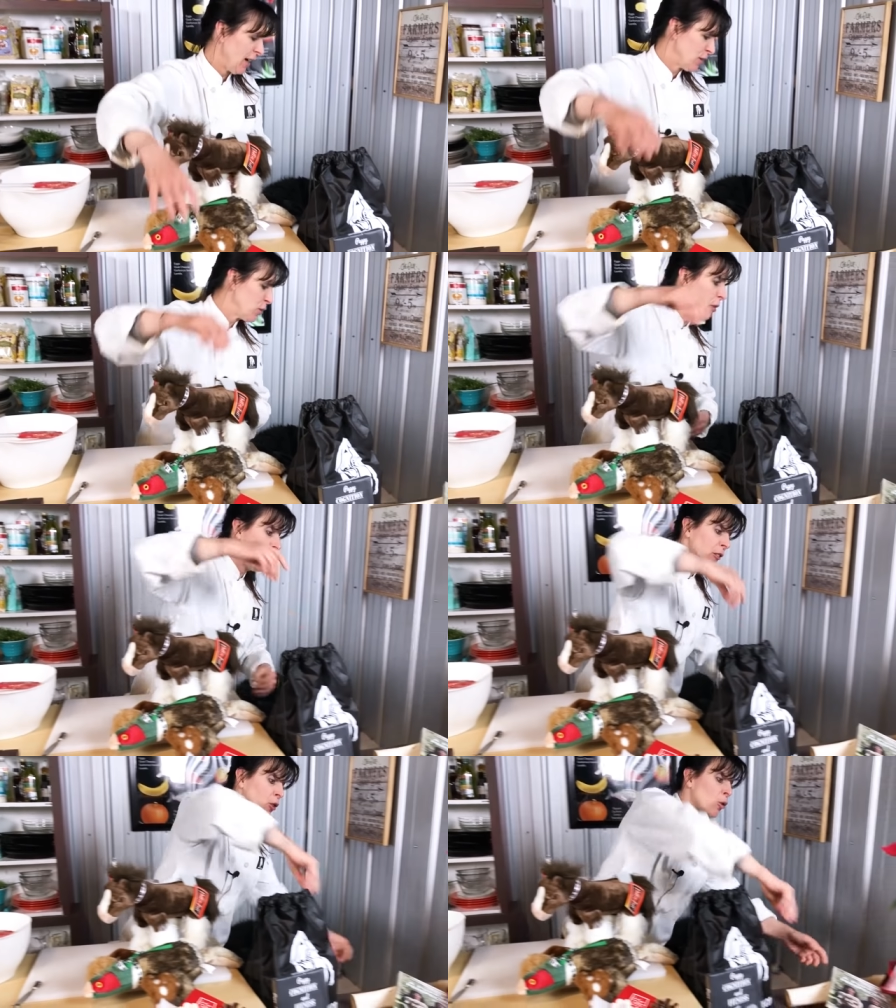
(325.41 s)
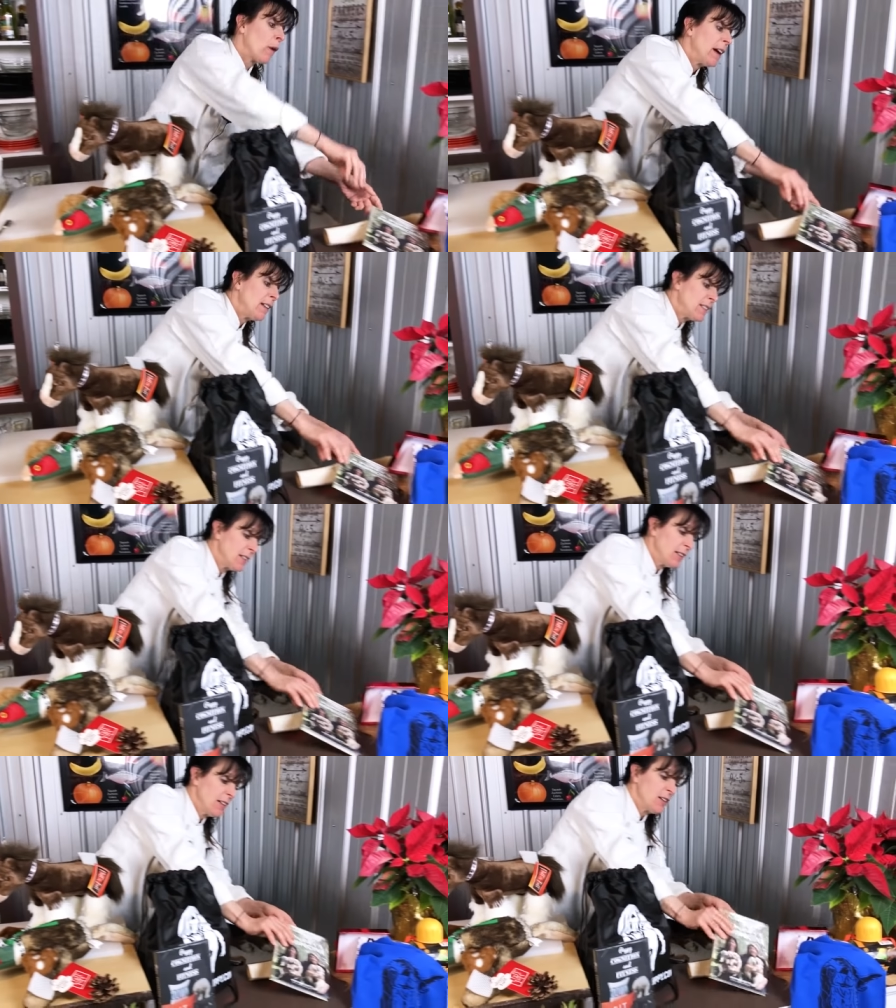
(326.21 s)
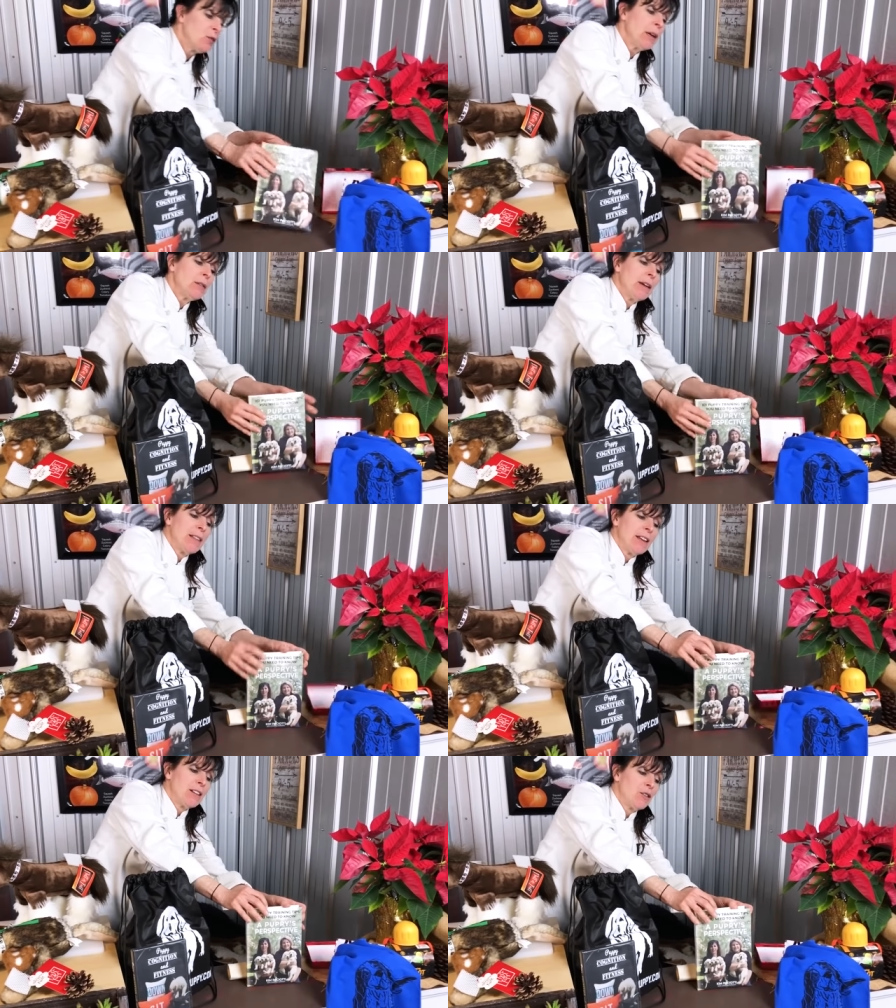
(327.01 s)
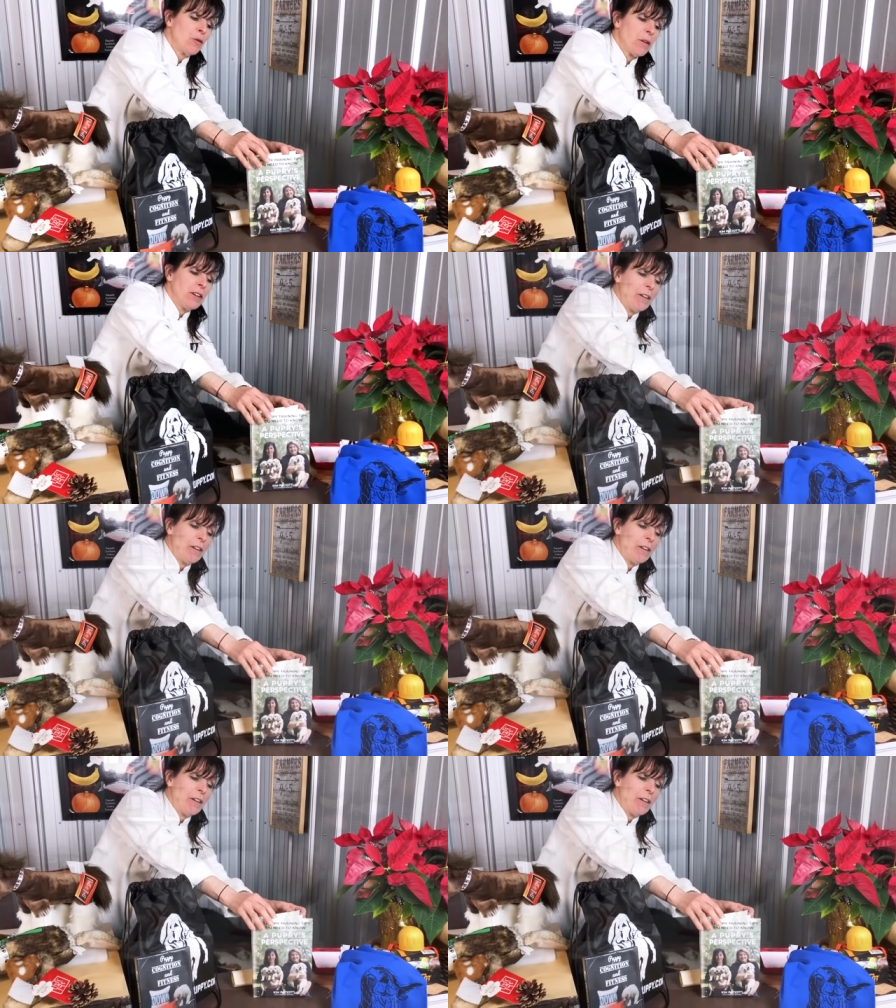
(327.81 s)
So they're great. Great things for the